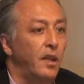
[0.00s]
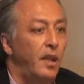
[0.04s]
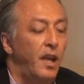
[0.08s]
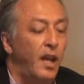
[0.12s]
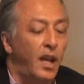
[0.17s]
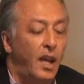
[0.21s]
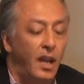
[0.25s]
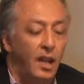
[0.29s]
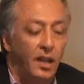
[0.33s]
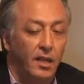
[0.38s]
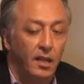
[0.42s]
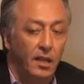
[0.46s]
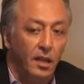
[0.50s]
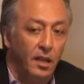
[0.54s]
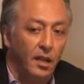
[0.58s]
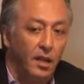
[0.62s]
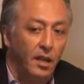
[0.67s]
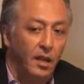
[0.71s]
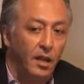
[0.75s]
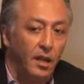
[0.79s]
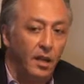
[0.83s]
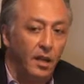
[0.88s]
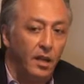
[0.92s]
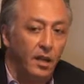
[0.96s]
And
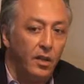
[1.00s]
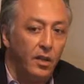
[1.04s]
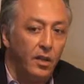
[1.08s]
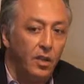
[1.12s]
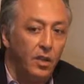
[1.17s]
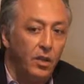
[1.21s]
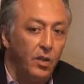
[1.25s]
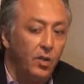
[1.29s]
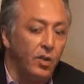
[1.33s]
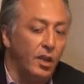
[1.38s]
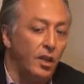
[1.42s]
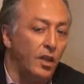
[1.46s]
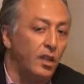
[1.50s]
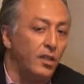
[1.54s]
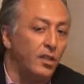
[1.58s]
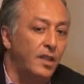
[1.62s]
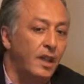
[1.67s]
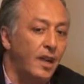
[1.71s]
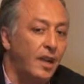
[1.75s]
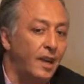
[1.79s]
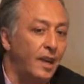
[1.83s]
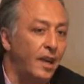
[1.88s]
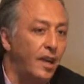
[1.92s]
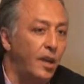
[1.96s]
you
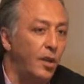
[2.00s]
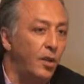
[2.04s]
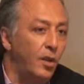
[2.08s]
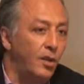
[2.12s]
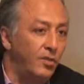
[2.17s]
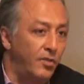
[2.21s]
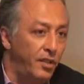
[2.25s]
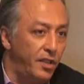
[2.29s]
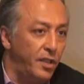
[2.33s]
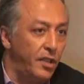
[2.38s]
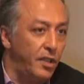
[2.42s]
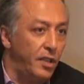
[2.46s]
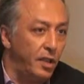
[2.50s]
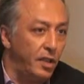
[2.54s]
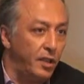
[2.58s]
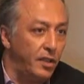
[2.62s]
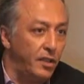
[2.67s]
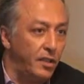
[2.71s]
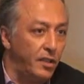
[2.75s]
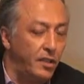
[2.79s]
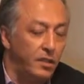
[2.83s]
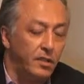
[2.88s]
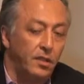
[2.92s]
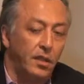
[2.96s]
cannot allow a fitna
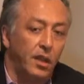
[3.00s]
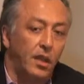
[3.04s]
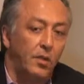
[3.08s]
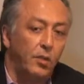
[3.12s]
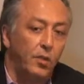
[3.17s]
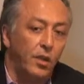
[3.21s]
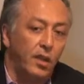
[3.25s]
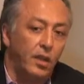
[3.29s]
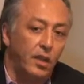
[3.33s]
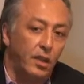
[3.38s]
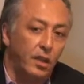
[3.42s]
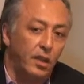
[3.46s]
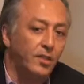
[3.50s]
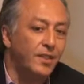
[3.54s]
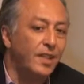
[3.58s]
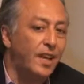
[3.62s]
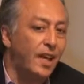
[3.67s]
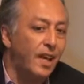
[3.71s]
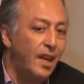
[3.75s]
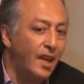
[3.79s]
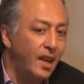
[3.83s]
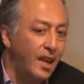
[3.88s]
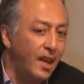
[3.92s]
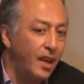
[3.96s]
like this, and we cannot
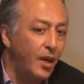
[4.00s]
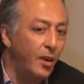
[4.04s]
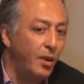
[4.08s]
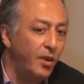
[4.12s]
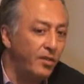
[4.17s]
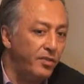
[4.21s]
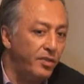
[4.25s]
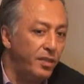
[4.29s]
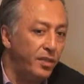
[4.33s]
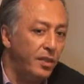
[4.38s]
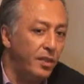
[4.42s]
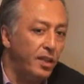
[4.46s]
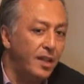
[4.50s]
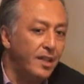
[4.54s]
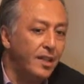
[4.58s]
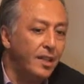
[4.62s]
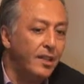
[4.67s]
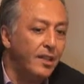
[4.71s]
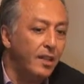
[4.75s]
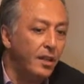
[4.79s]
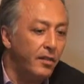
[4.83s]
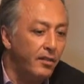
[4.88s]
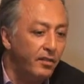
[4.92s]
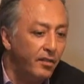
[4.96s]
allow a fitna
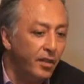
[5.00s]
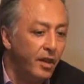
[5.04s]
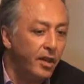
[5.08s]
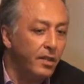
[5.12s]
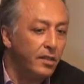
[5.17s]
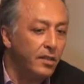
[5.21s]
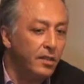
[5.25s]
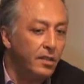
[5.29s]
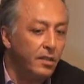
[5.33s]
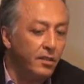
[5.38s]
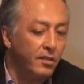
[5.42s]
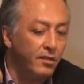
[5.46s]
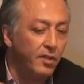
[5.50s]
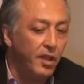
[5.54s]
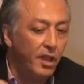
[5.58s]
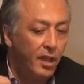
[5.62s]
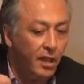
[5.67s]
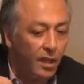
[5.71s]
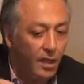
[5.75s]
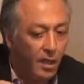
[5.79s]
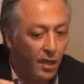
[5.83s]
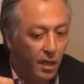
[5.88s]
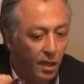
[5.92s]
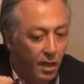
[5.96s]
that affects the
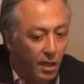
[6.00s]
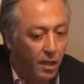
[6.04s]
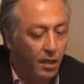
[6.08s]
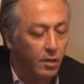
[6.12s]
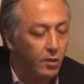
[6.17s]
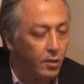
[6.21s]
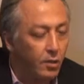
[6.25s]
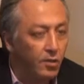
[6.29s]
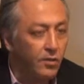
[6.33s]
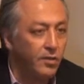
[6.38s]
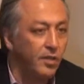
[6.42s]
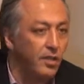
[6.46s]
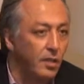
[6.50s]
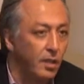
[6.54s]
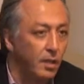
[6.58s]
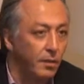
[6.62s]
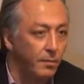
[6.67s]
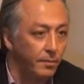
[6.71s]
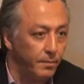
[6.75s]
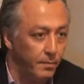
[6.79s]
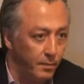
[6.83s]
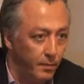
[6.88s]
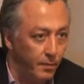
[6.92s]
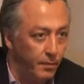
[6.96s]
very heart of Islam.